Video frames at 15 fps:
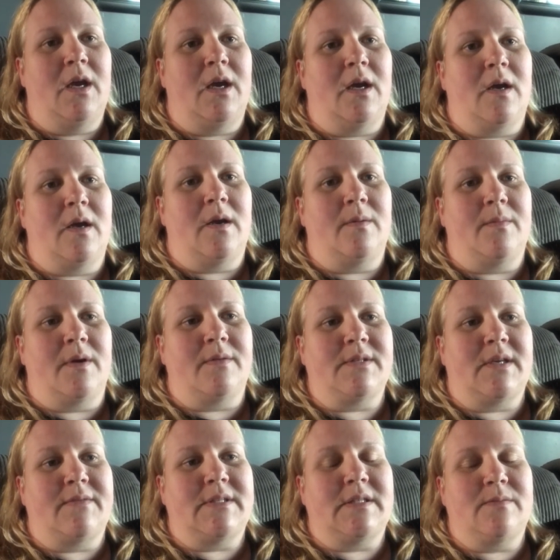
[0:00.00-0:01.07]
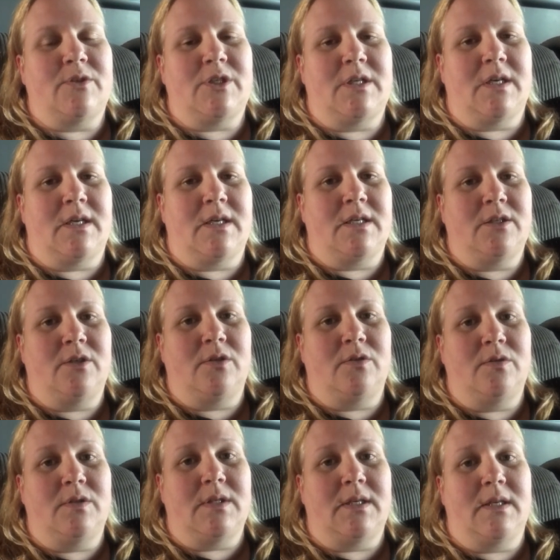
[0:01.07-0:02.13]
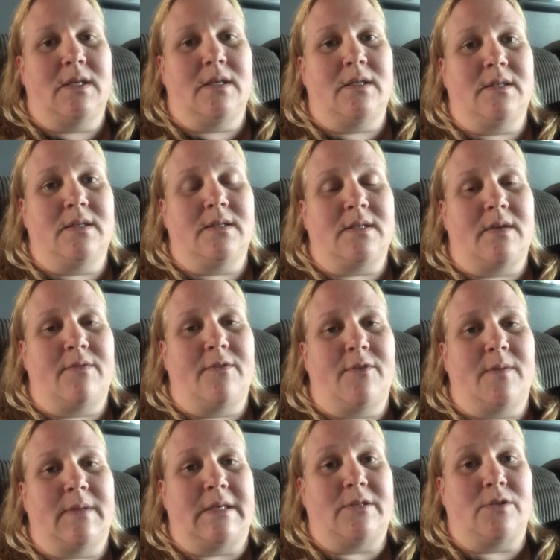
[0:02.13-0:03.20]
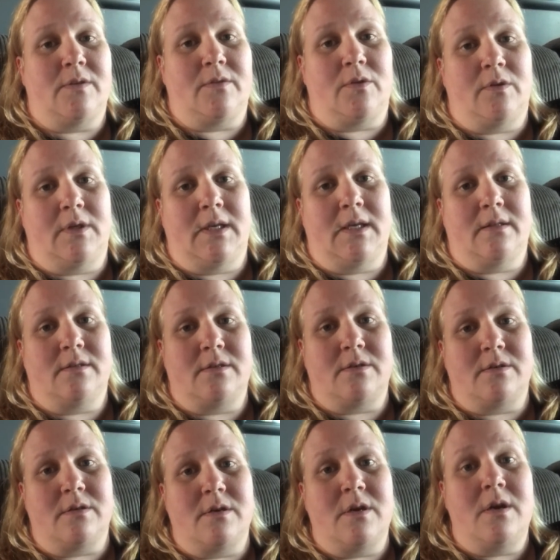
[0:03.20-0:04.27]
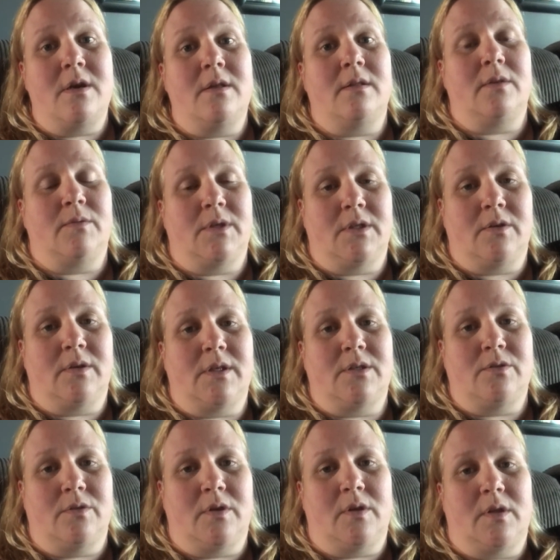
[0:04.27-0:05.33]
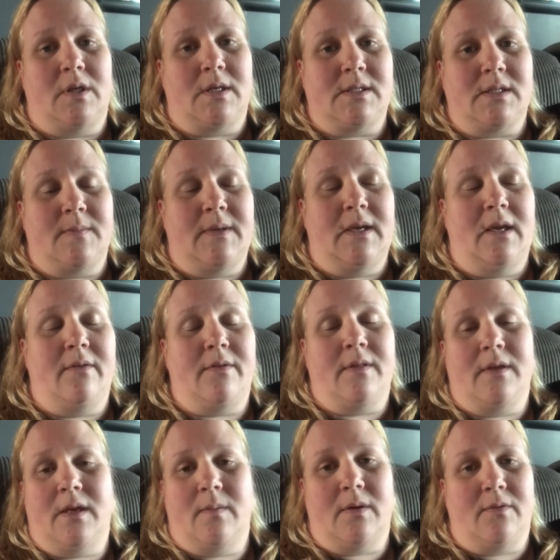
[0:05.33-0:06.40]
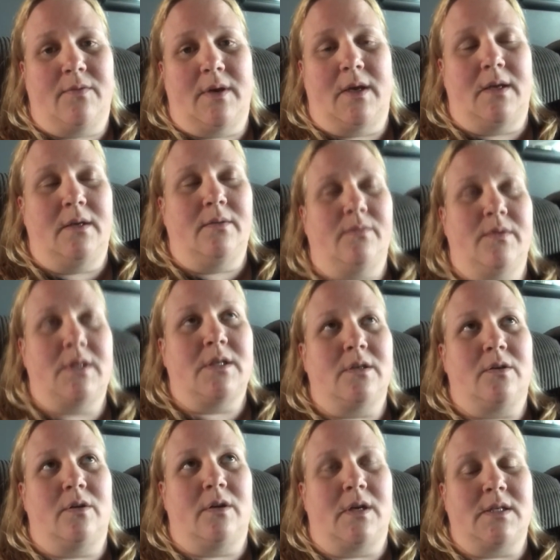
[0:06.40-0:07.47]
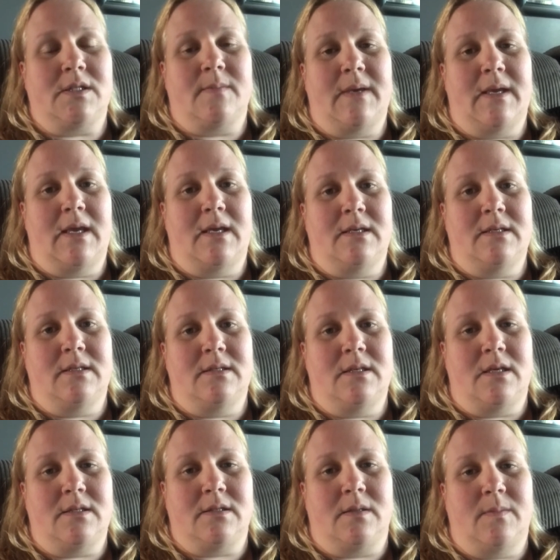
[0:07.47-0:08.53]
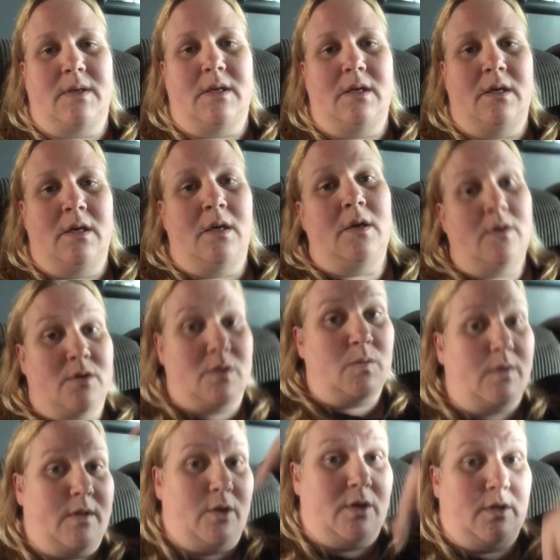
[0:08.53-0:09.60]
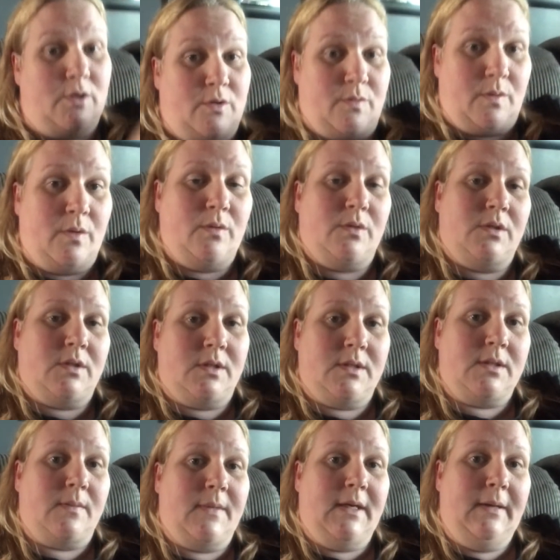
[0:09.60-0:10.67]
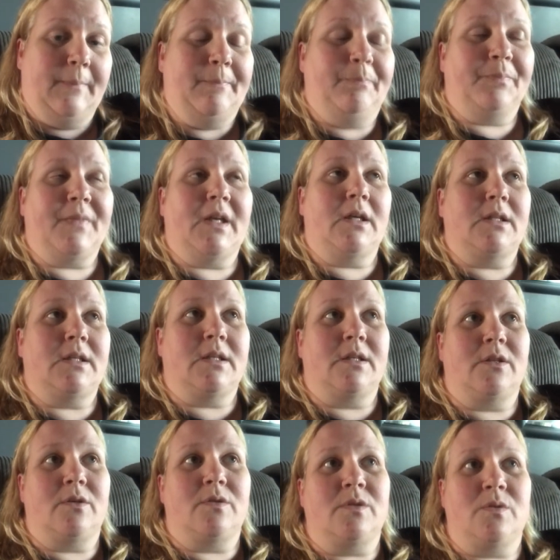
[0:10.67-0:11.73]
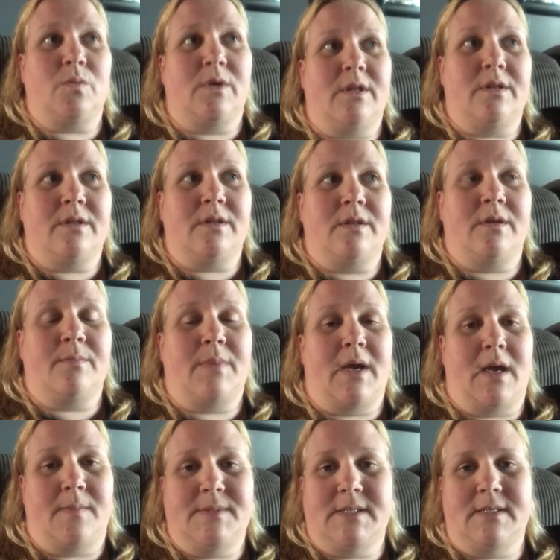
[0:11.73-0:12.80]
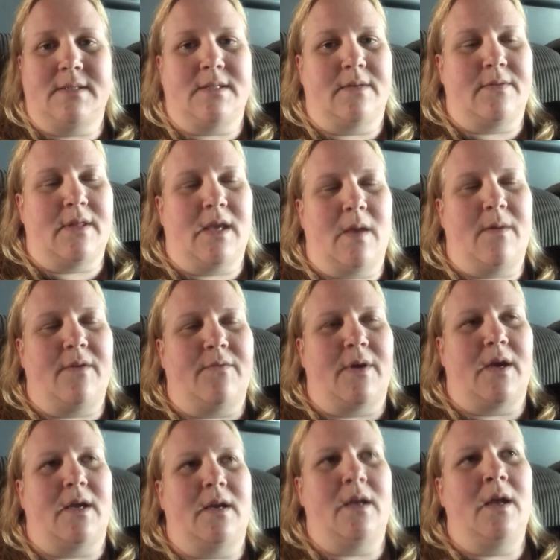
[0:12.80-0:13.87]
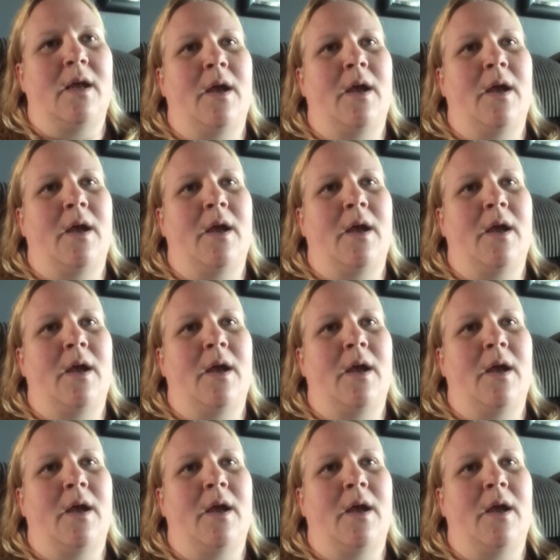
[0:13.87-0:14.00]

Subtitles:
I was having some GI issues, and since I have a family history of colon cancer, they wanted to go ahead and do a colonoscopy. Everything came back fine. They did a colonoscopy and endoscopy, which is where they get down your throat into the stomach. They did those with biopsies. Everything came back fine.